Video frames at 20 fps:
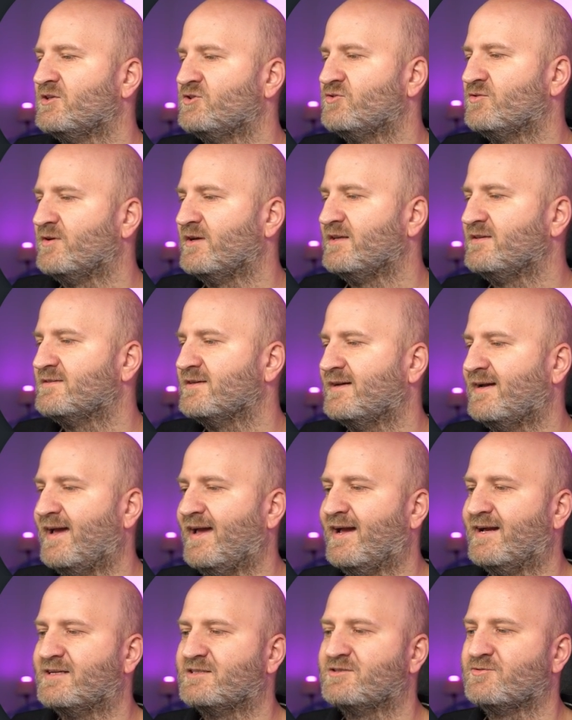to
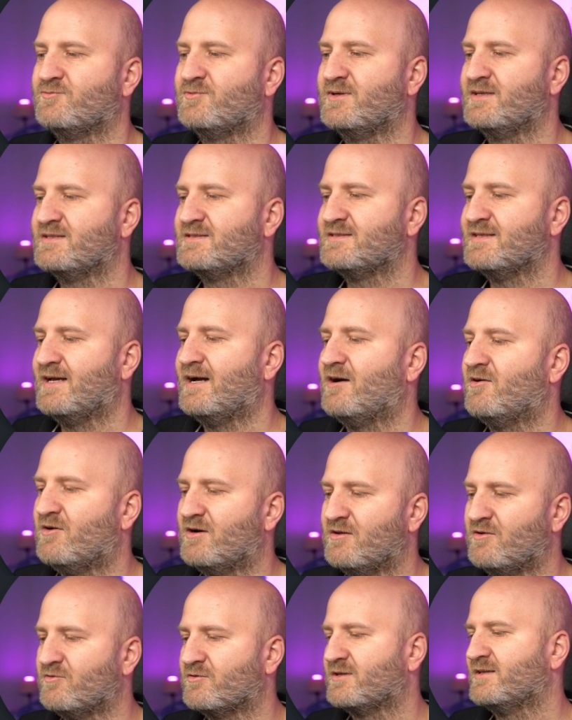interact with
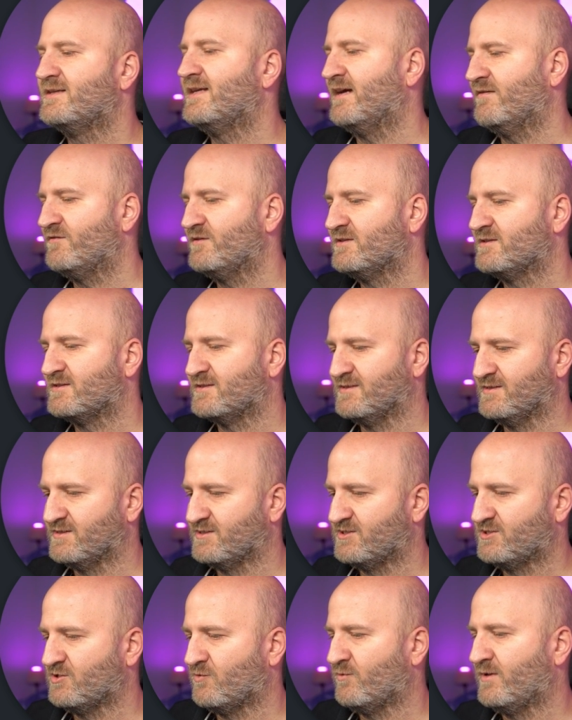our local dev
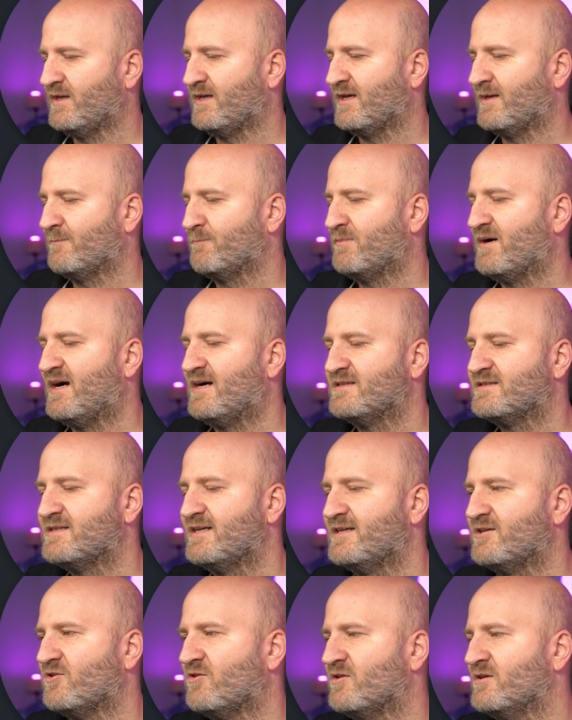instance. So we pass
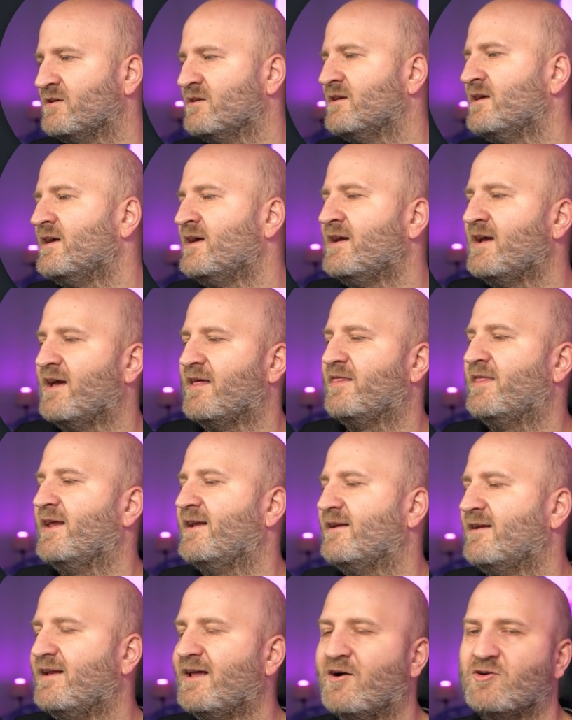that on, and
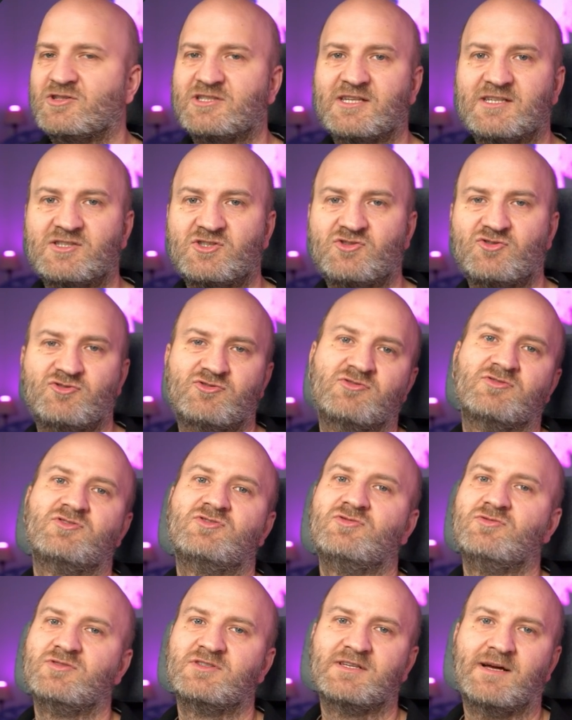that allows us to
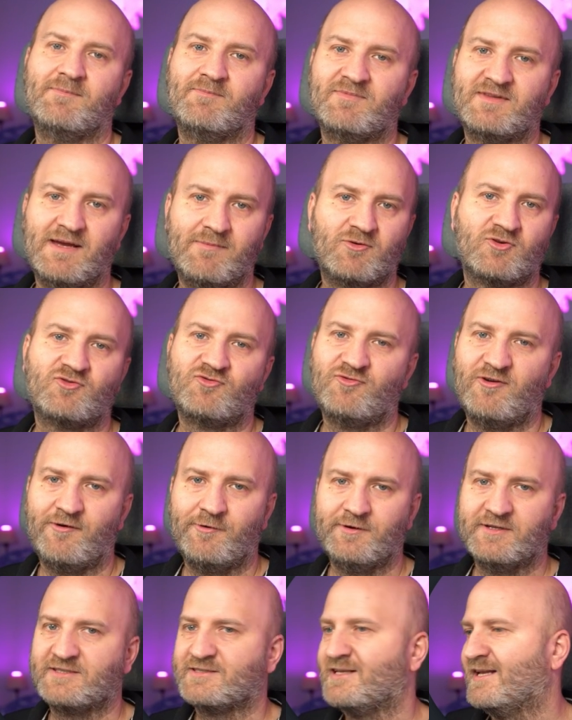do some demo
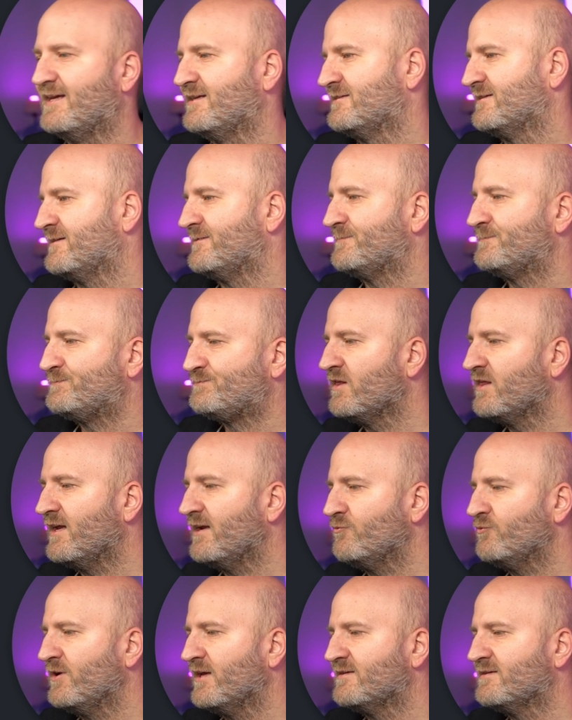queries later. With
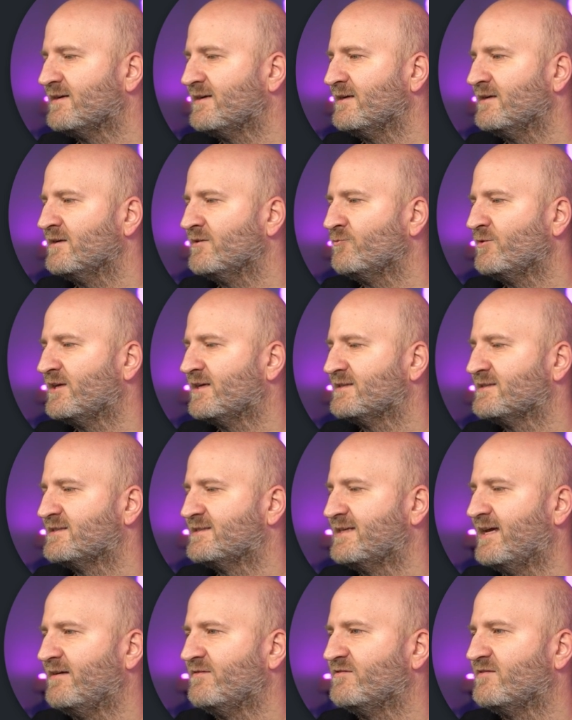that, we are done. We can
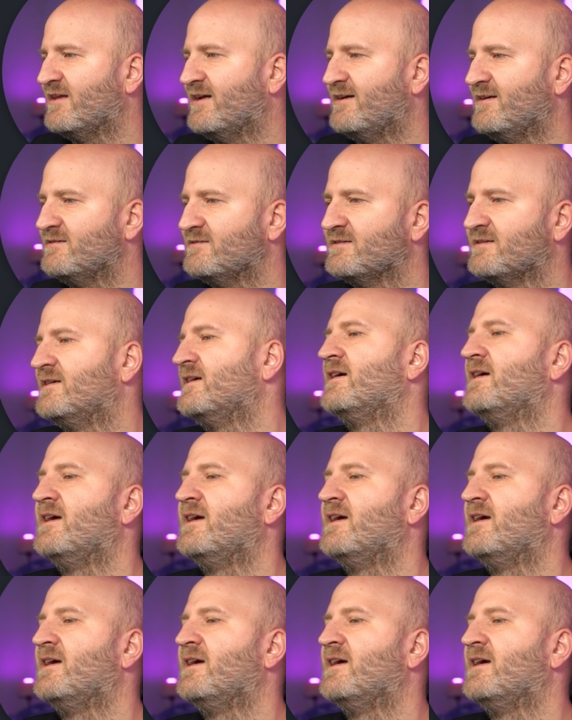save that.